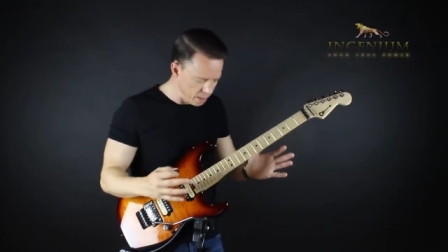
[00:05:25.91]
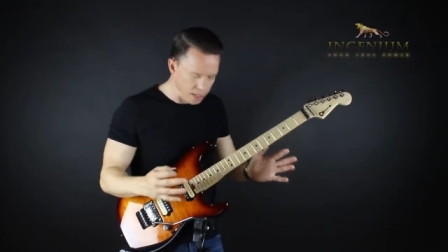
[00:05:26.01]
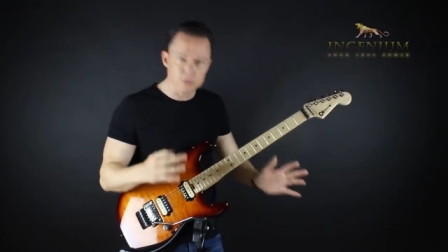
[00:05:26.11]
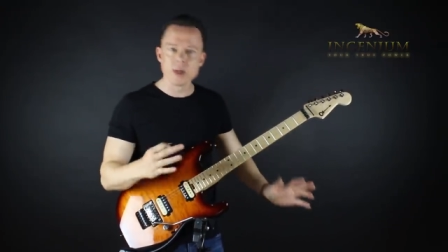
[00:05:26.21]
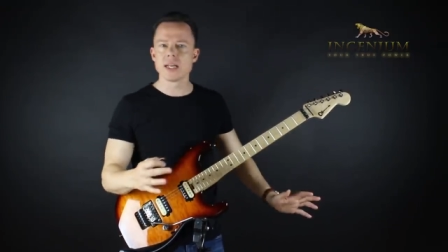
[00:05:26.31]

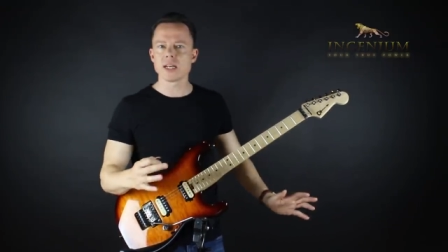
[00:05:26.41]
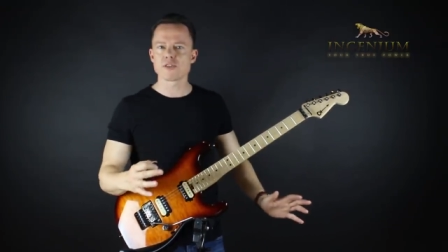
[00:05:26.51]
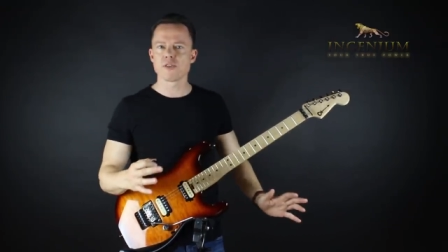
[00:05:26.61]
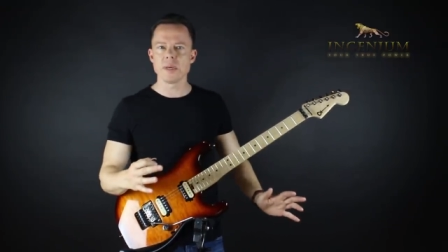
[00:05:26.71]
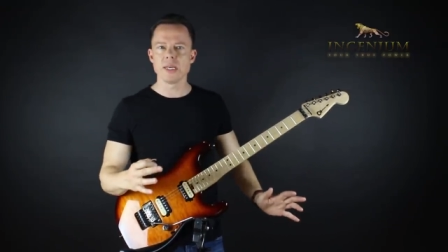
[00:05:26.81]
It really does
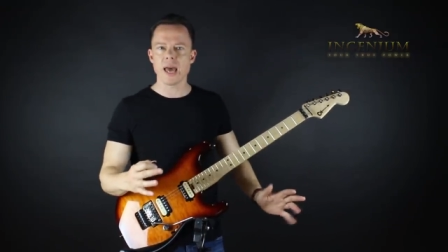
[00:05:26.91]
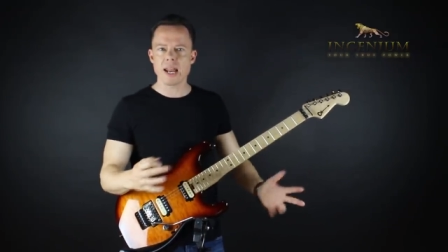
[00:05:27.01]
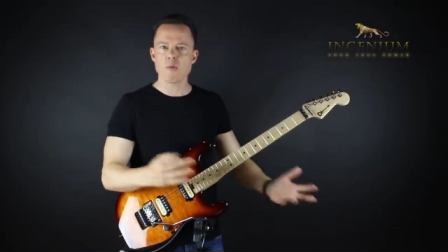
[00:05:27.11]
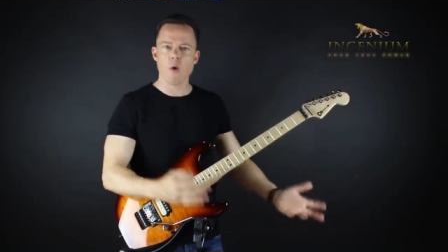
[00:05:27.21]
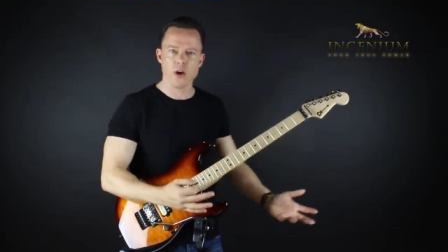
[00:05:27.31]
for me. And
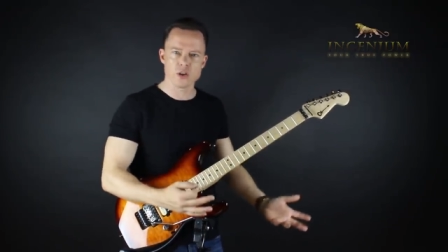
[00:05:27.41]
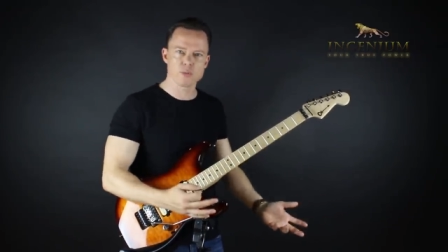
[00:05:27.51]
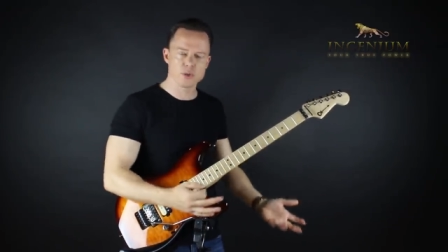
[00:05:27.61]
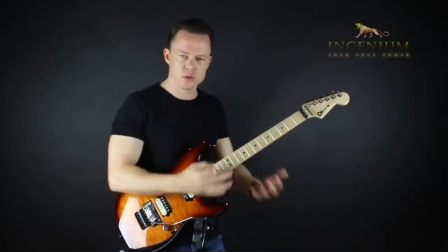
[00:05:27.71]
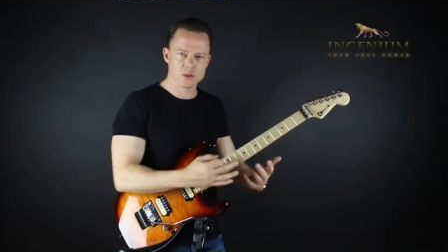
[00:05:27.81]
it
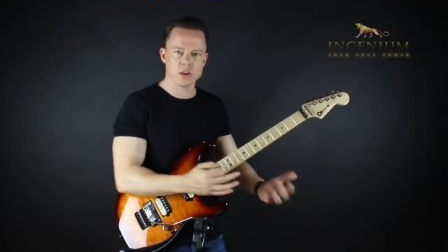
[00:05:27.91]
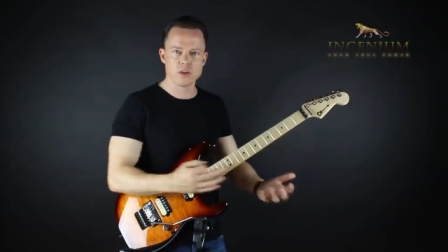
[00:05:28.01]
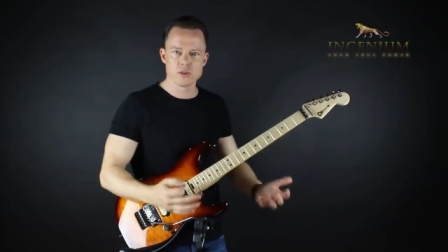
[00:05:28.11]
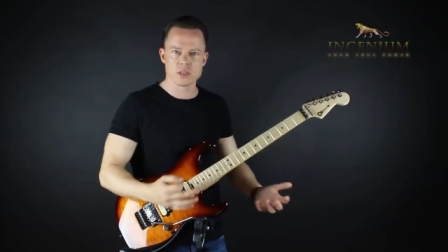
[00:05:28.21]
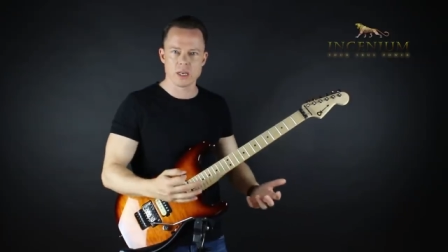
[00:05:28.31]
works once you start
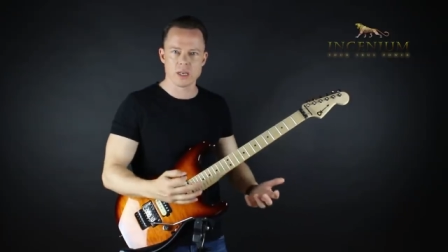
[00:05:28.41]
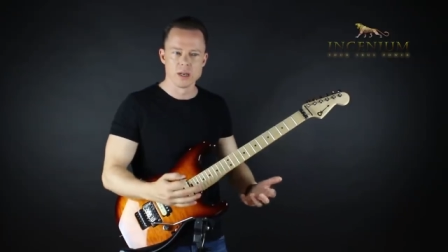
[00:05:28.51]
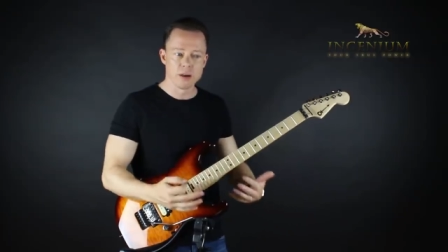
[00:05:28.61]
using it.